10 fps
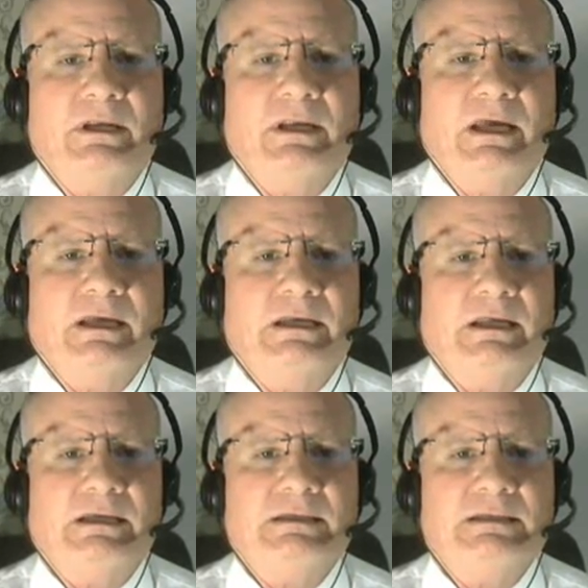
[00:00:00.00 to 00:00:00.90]

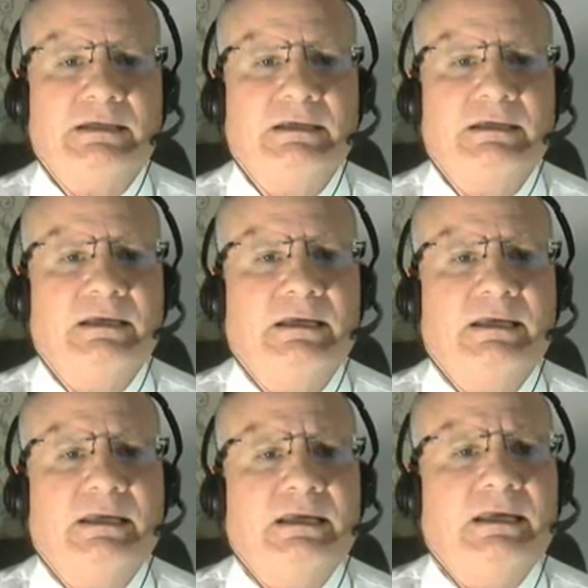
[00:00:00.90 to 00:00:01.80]
990
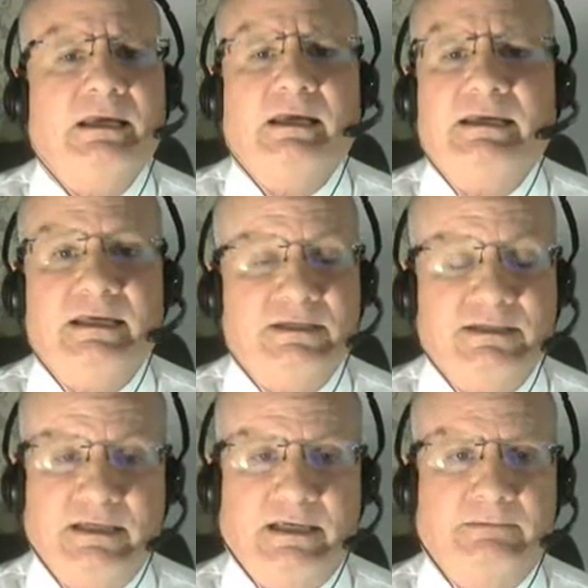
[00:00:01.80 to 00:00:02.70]
EZ.